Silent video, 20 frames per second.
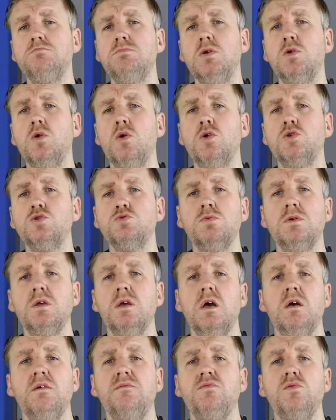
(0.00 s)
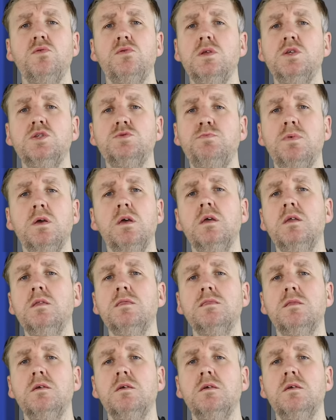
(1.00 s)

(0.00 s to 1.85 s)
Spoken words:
because we have only spent